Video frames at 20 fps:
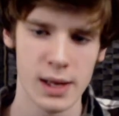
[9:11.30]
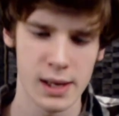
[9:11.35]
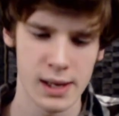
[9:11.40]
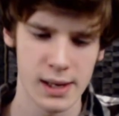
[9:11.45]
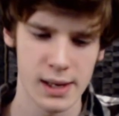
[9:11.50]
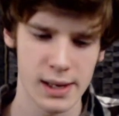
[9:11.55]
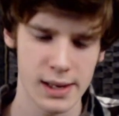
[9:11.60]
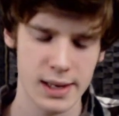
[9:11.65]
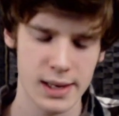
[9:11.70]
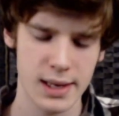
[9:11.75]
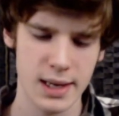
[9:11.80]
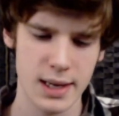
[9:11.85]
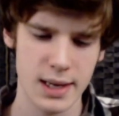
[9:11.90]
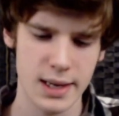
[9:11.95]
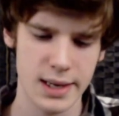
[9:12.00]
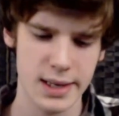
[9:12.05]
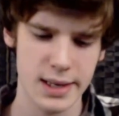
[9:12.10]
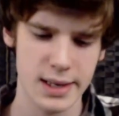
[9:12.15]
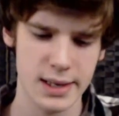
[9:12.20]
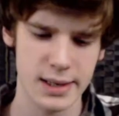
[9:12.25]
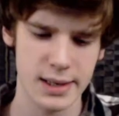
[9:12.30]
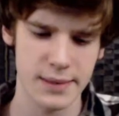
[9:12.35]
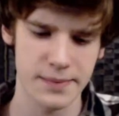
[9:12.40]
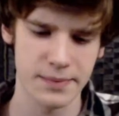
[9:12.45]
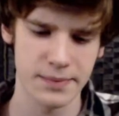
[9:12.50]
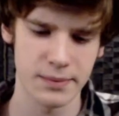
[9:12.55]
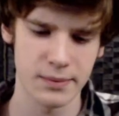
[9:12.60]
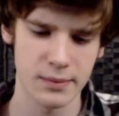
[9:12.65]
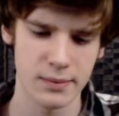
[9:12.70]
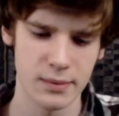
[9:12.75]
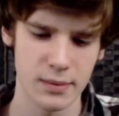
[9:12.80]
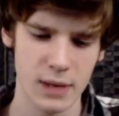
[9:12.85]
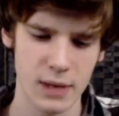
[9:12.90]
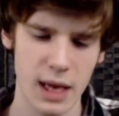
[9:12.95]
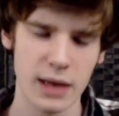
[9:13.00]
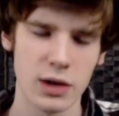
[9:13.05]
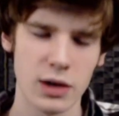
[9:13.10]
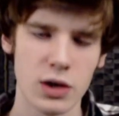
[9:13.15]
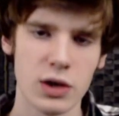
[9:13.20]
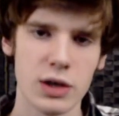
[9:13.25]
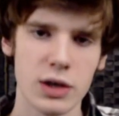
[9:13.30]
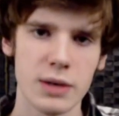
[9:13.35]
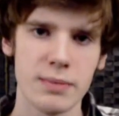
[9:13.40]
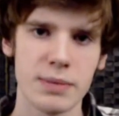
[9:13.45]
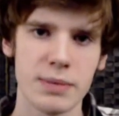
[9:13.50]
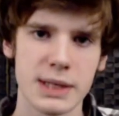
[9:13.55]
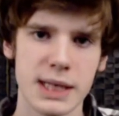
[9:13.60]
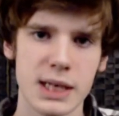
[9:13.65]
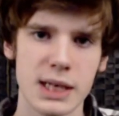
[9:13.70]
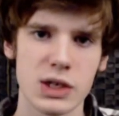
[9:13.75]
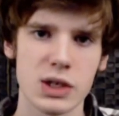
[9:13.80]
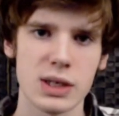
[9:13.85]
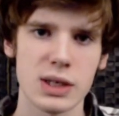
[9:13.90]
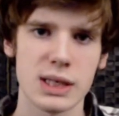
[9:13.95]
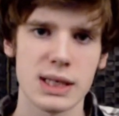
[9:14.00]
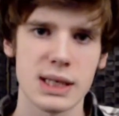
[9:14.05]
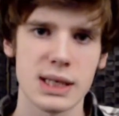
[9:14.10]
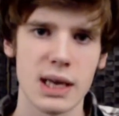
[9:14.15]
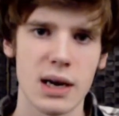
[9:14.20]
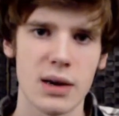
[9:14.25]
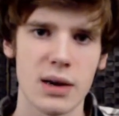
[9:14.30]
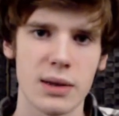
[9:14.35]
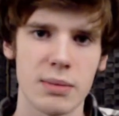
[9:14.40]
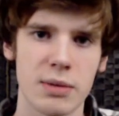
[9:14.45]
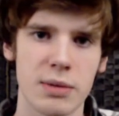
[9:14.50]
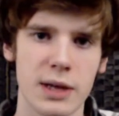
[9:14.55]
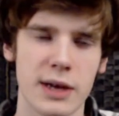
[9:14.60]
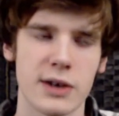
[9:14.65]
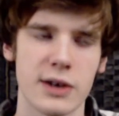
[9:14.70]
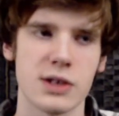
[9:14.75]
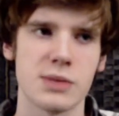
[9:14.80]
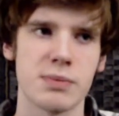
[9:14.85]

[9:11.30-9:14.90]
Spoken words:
and could potentially scare the players.